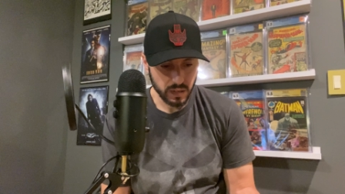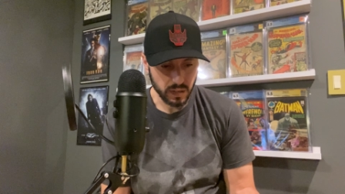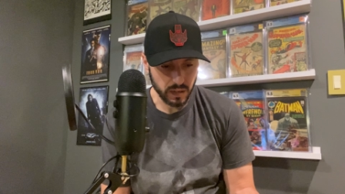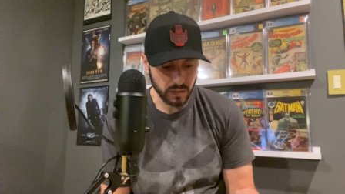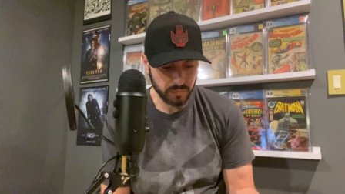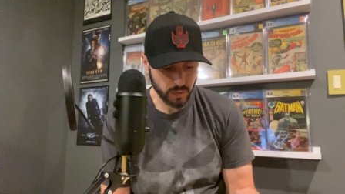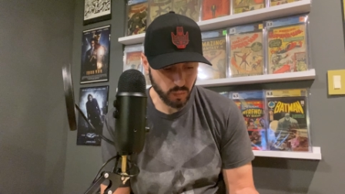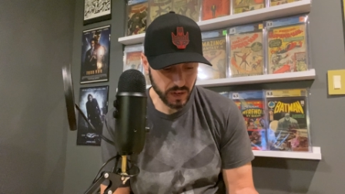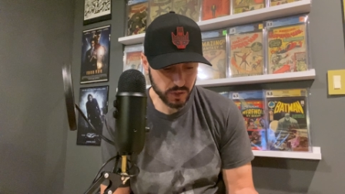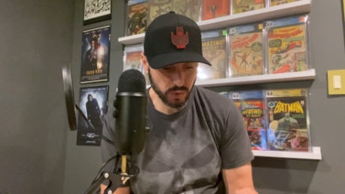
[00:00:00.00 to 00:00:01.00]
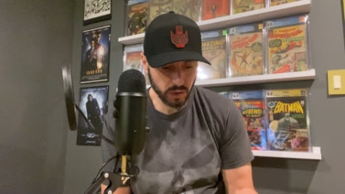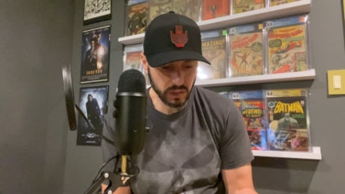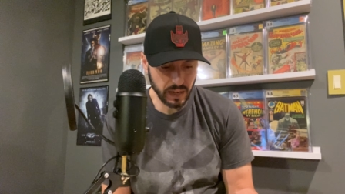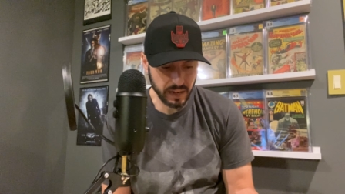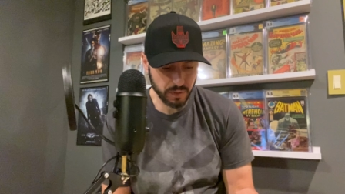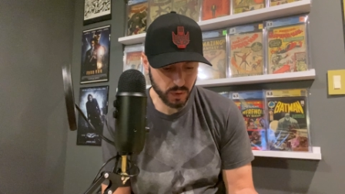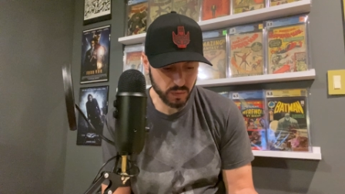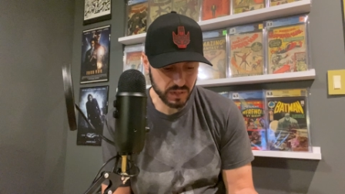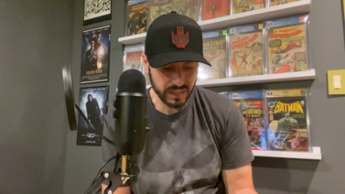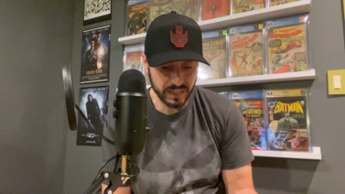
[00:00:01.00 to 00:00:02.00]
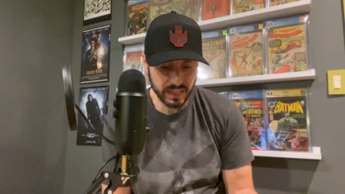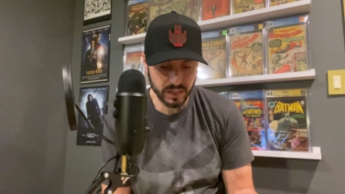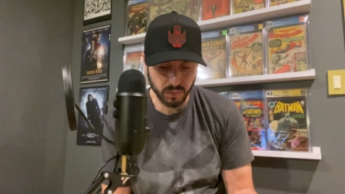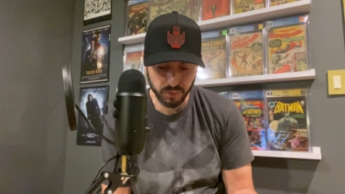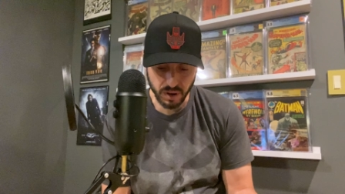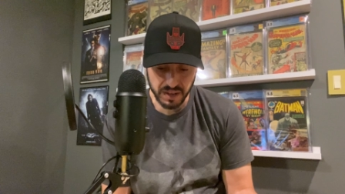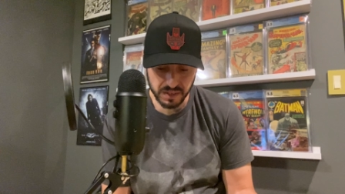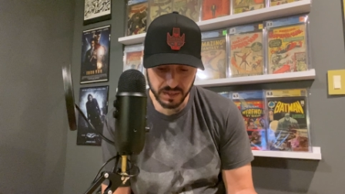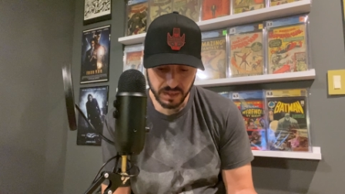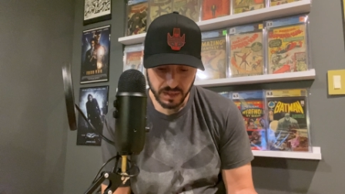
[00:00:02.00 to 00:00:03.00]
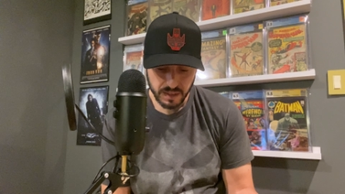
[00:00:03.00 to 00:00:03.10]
Uh, from what I saw online, I thought it was a decent price.